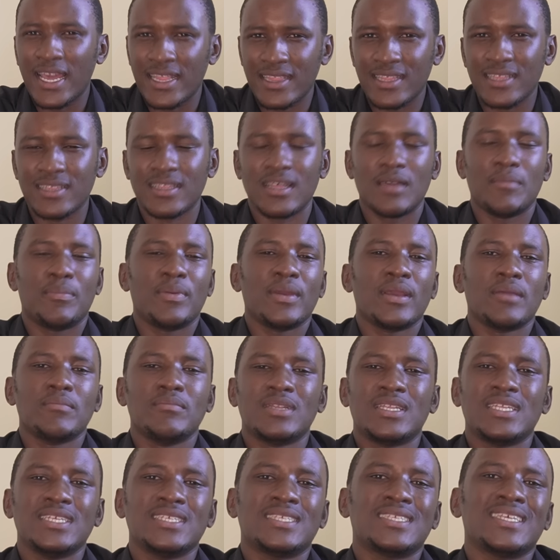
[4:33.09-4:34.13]
I think they are paying
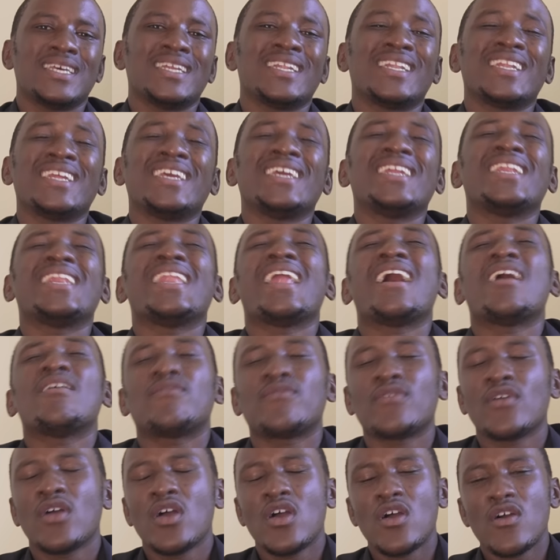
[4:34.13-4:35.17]
him decently
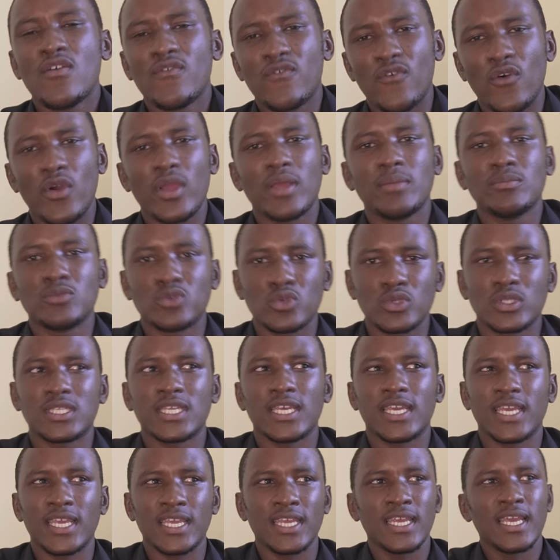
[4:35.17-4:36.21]
enough for him to
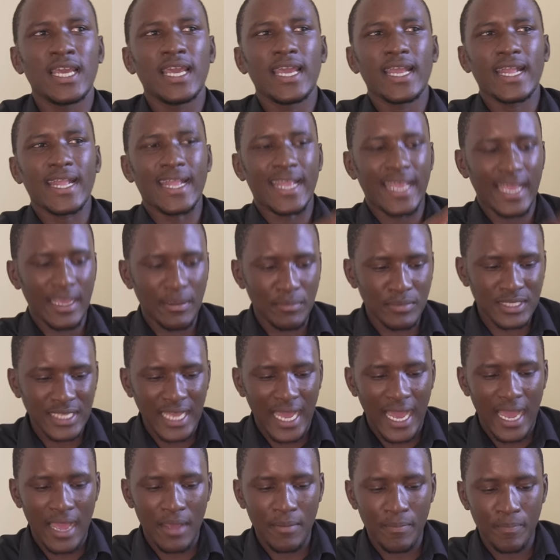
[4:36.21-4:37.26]
say, game
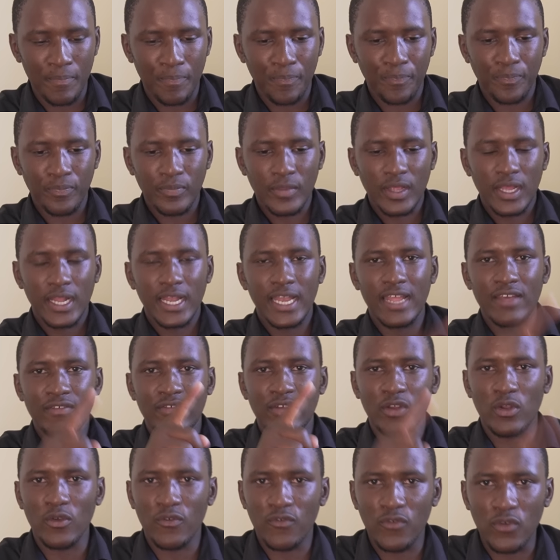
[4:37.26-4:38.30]
time,
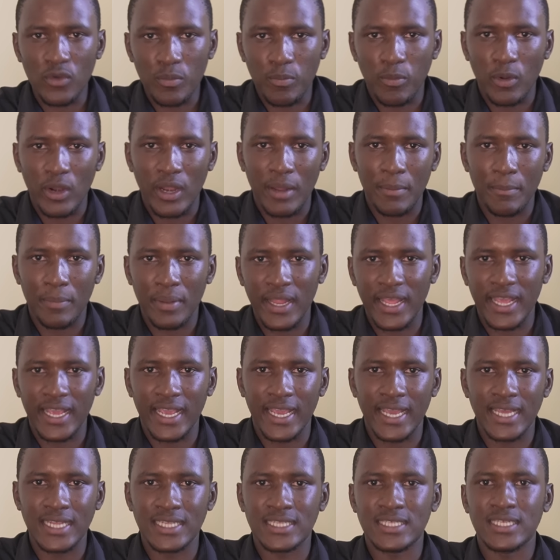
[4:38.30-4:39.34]
level of football I'm
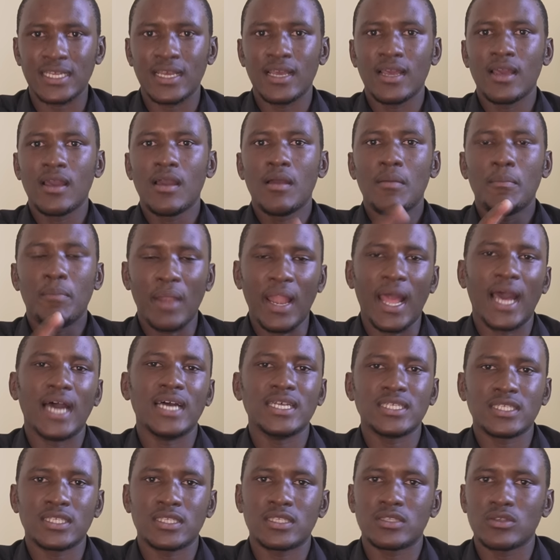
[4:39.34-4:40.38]
playing at,
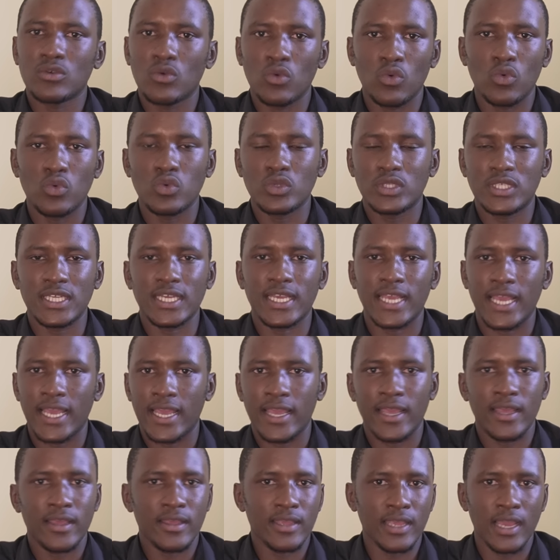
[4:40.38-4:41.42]
plus
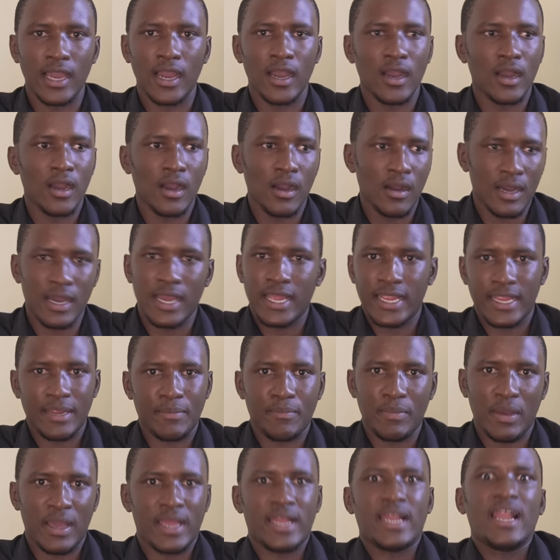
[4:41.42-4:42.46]
Ugutige, yeah,
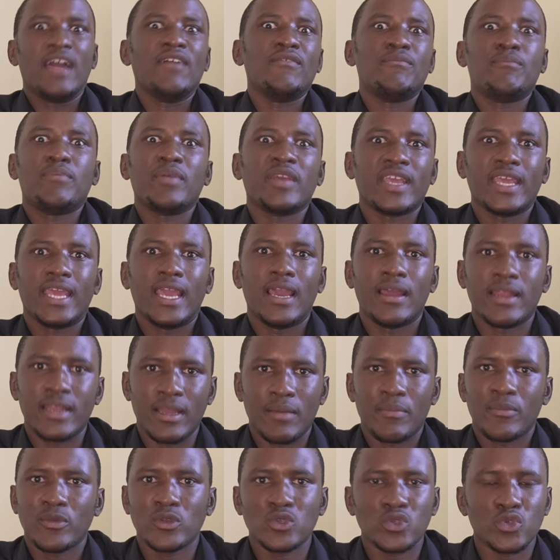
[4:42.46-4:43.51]
I love being here and
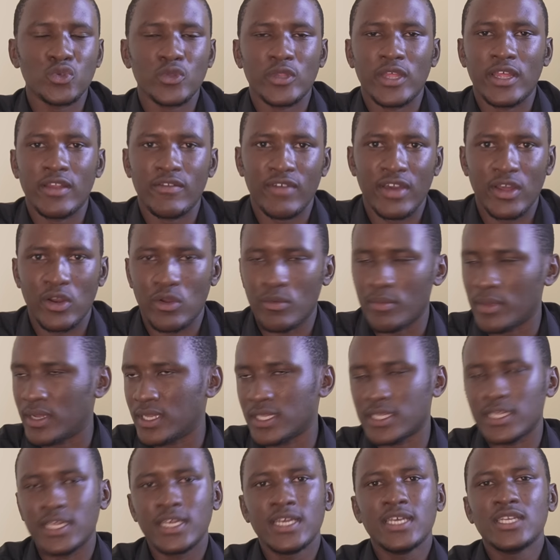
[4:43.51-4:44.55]
I'm used to the
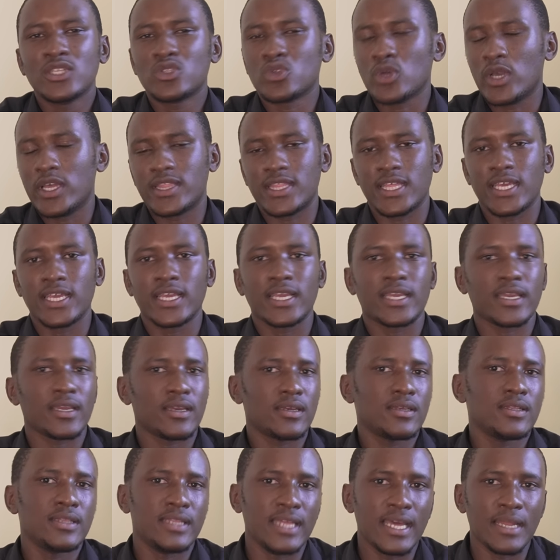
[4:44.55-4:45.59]
environment. So I think
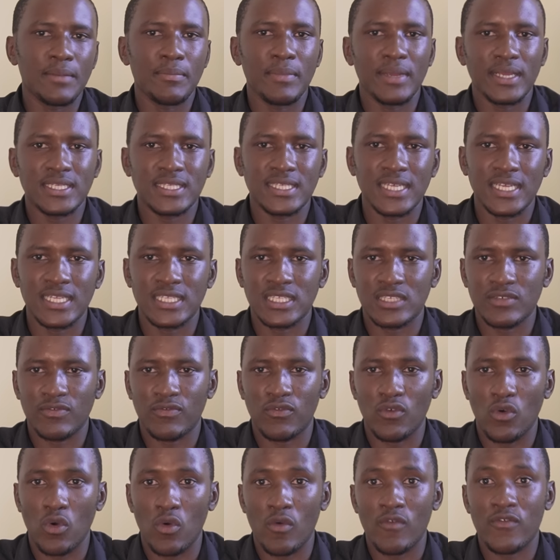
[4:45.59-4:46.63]
that makes sense
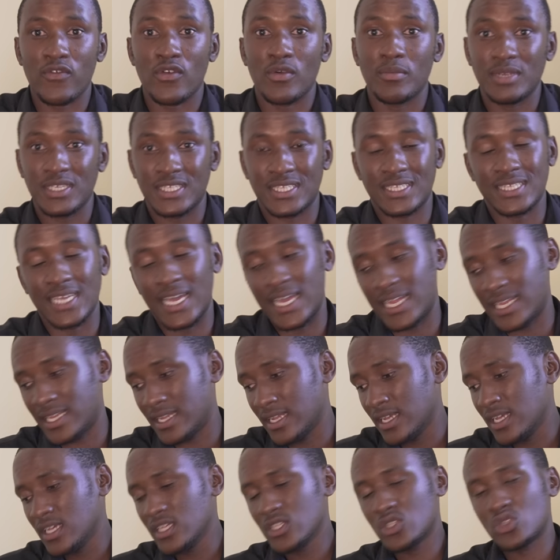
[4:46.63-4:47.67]
from his side.
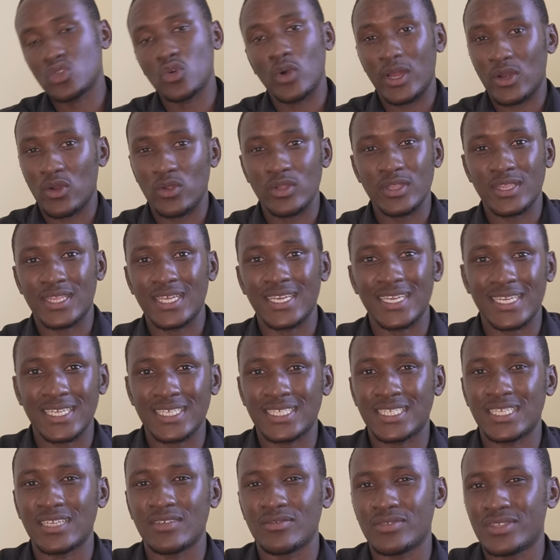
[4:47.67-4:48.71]
So I don't think
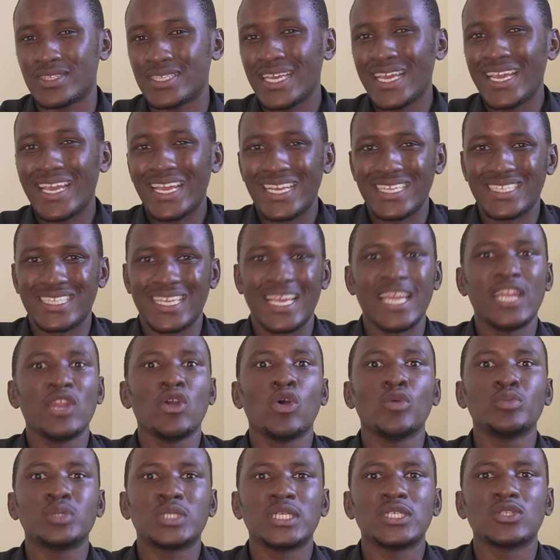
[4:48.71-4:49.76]
Chiefs has any
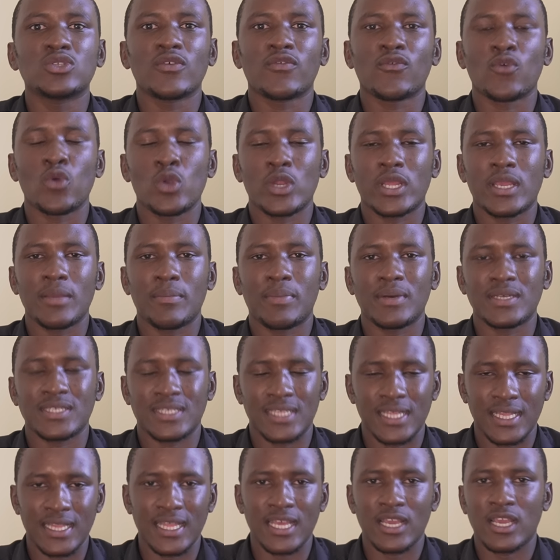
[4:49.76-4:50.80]
options of goalkeepers
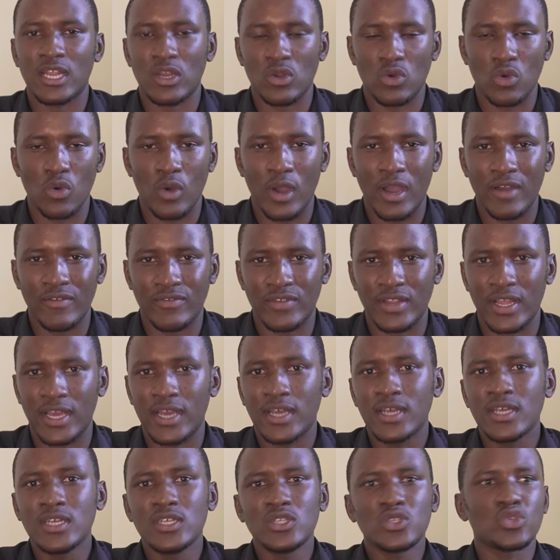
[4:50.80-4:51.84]
that they can go after.
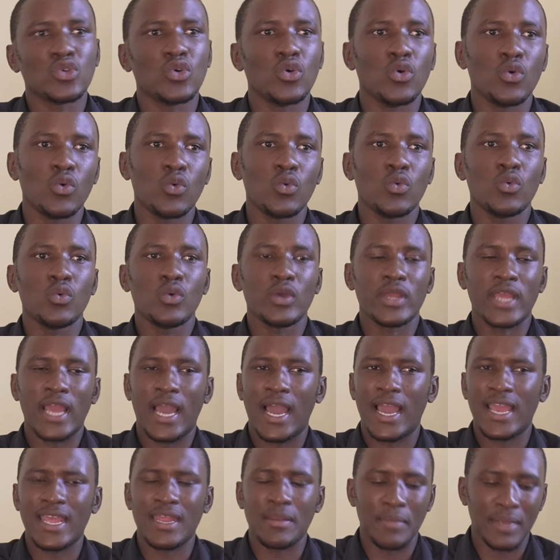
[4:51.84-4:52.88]
So
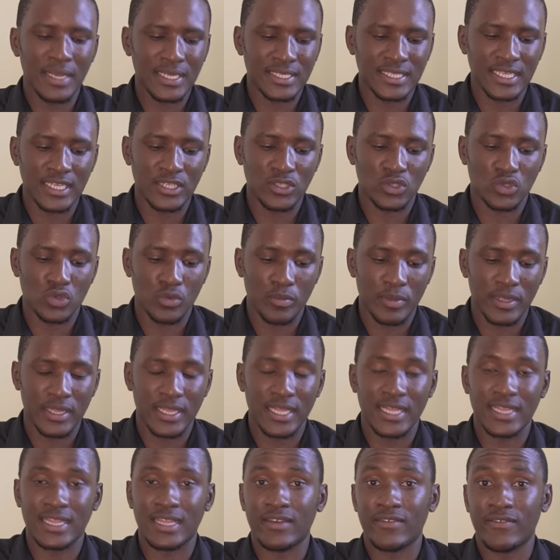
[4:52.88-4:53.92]
yeah, it makes sense to me
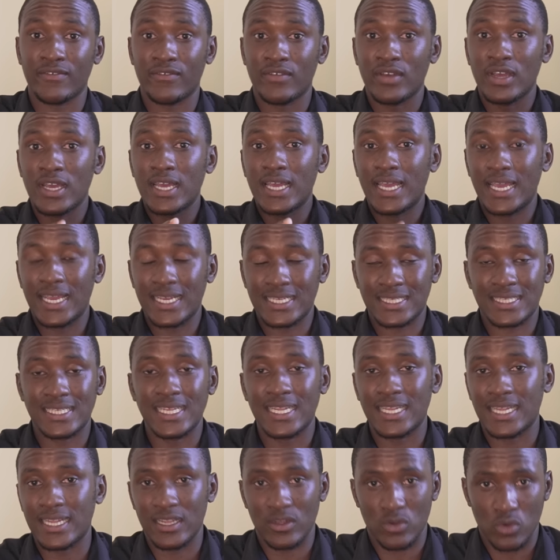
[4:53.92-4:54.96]
that they've
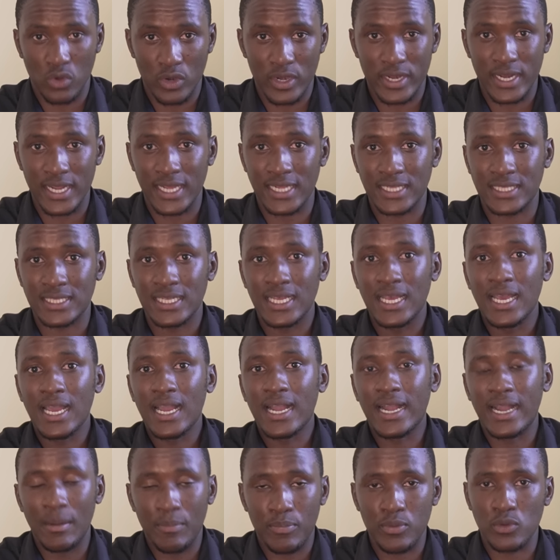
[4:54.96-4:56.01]
extended the contract
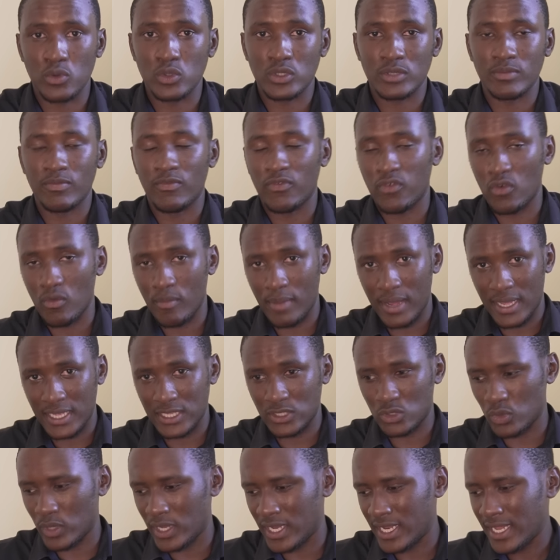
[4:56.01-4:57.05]
Prosper Vuma
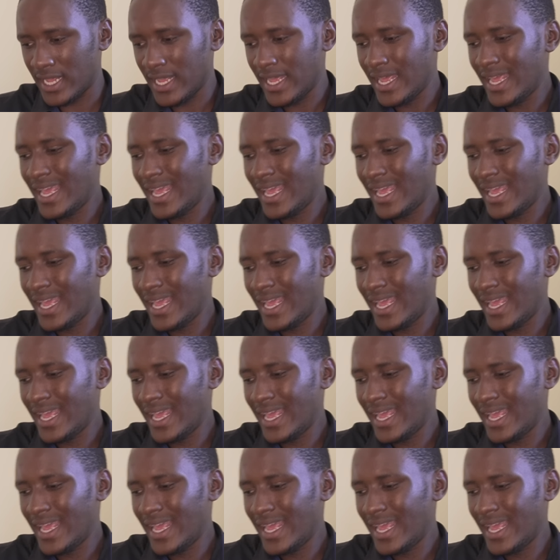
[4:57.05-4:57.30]
as well.